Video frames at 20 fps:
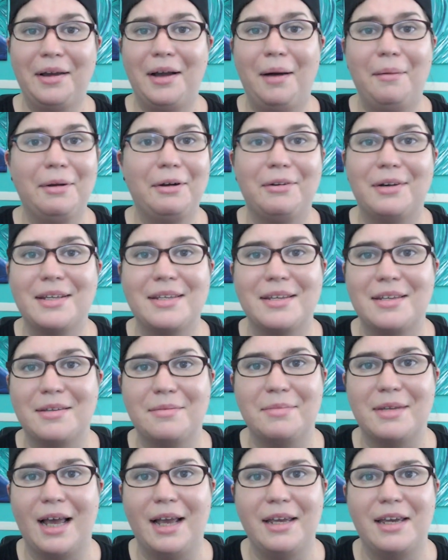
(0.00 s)
common
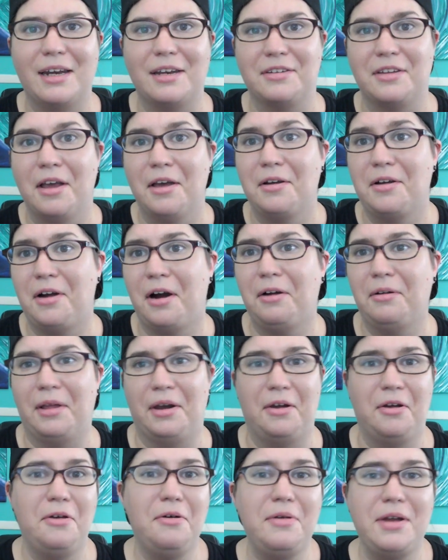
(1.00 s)
criticisms I get is,
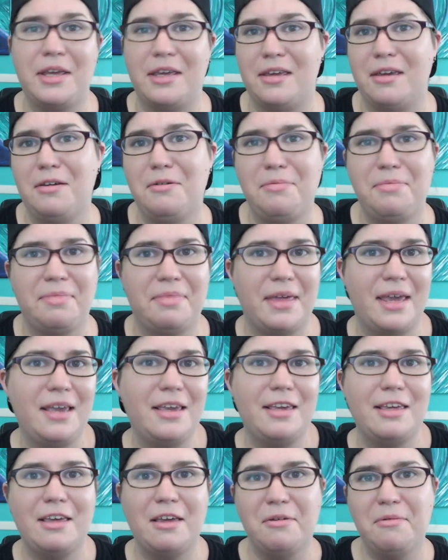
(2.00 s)
Carlin, who do you
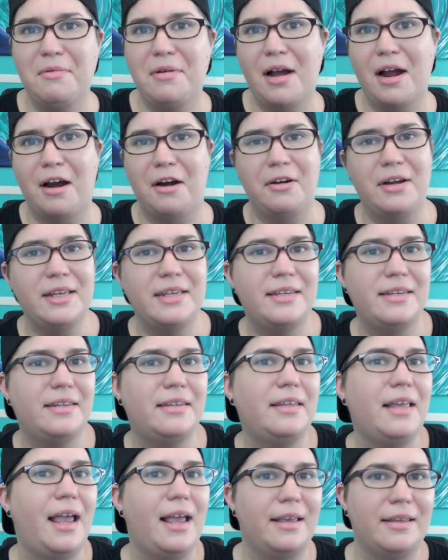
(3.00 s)
think you are to
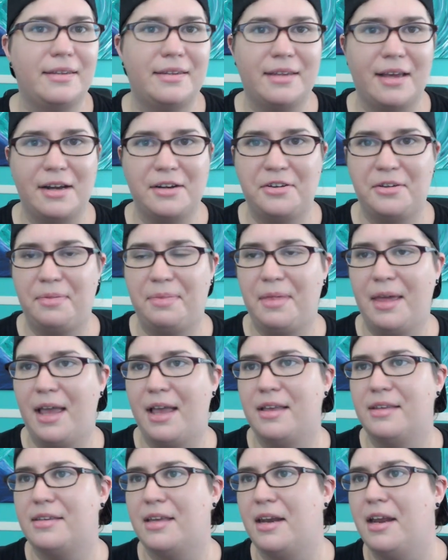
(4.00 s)
say such
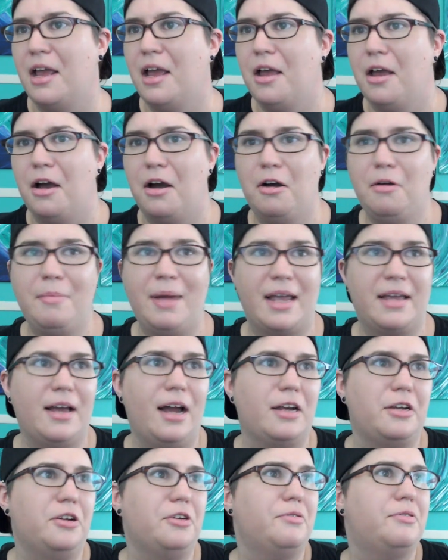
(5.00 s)
things? And, oh my
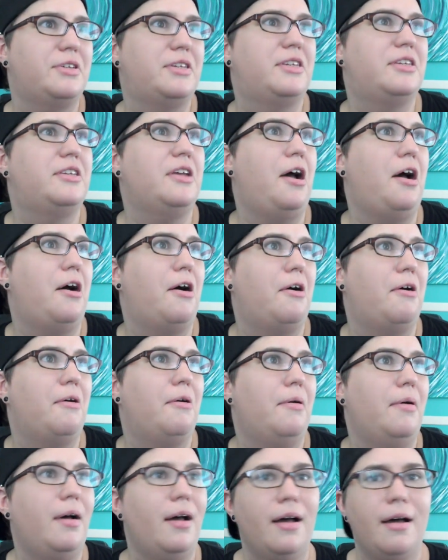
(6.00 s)
God, you're
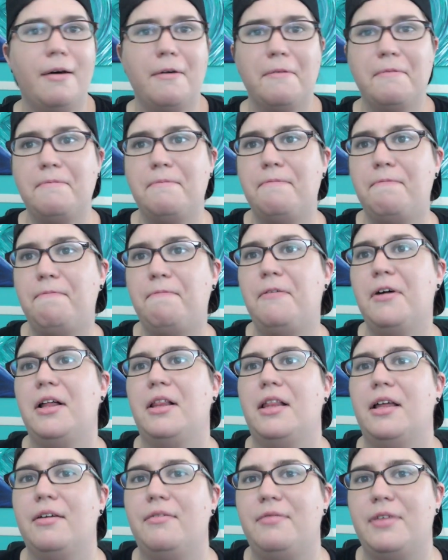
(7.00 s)
so
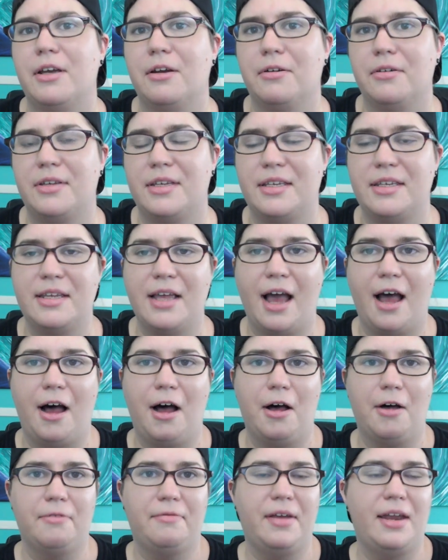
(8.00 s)
full of
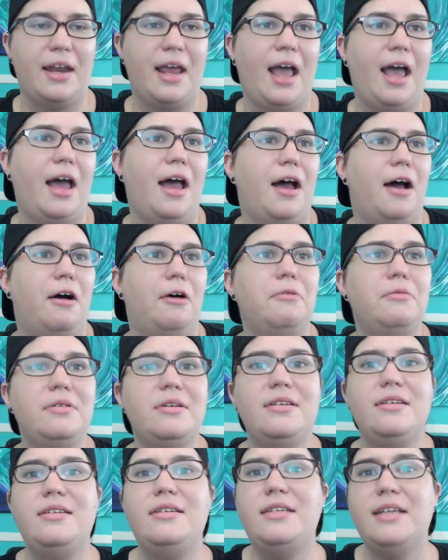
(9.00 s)
yourself. And
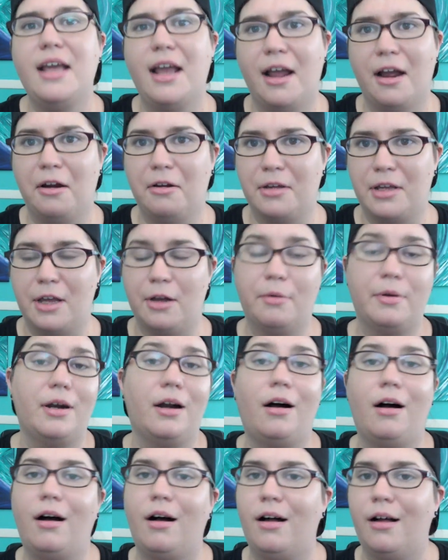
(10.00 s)
how dare you? And
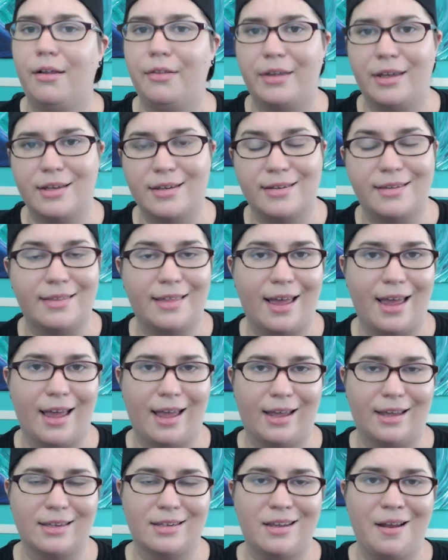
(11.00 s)
all these
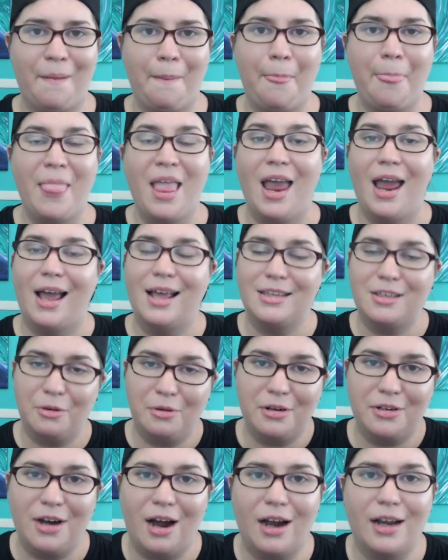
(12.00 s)
things. And so
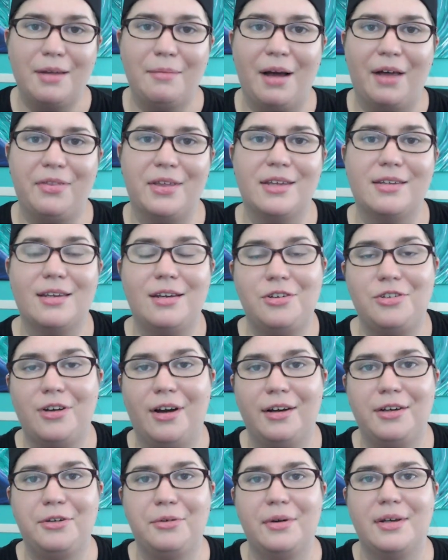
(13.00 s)
we were talking about this, and
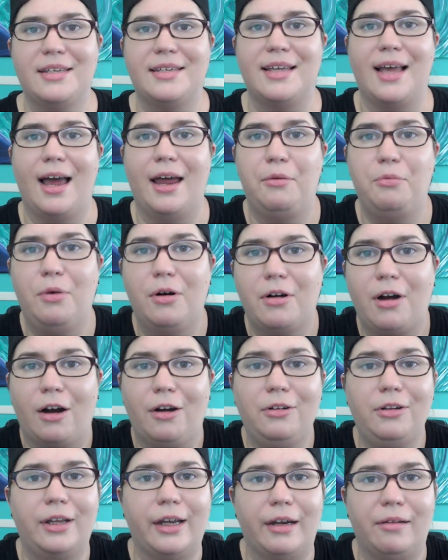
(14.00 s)
Joshua said, well,
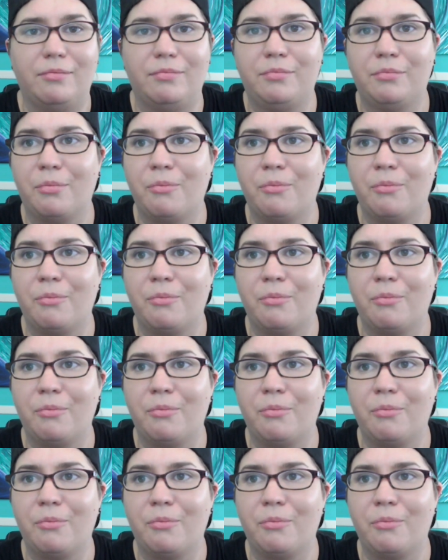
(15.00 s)
Carlin,